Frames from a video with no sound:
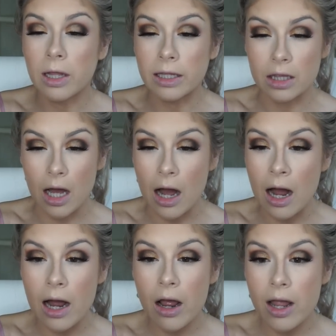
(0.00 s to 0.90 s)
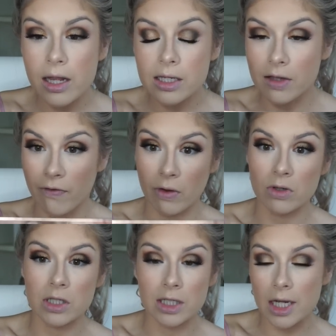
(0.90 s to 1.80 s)
Like the eyes, the
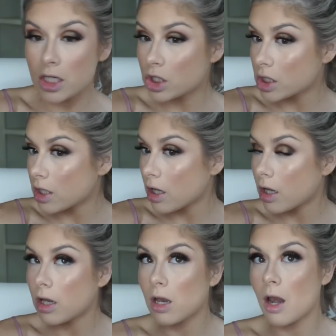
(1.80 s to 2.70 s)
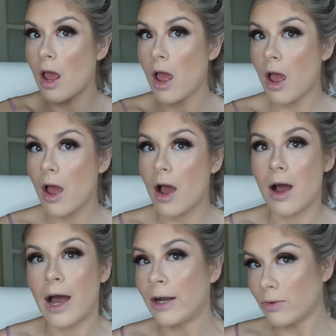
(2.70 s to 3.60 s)
foundation.
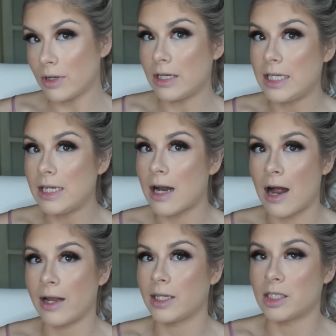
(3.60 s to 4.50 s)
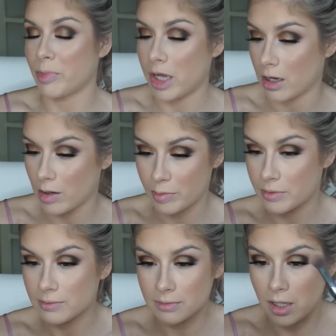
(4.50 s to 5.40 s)
I don't need high-end makeup.
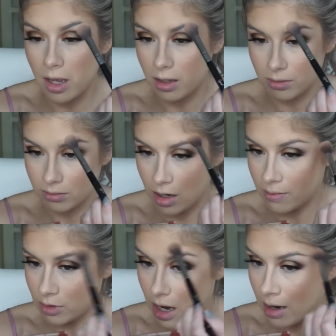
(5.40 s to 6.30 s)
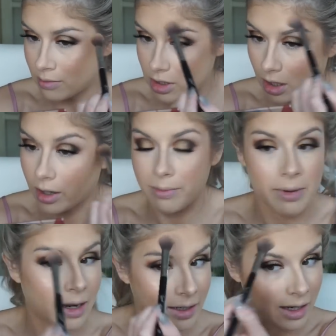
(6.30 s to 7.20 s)
Like, I'm done
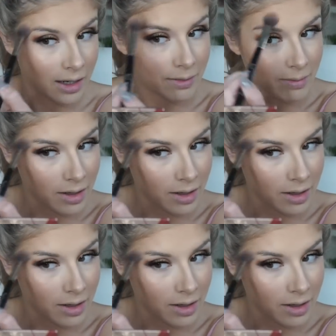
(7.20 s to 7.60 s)
buying high-end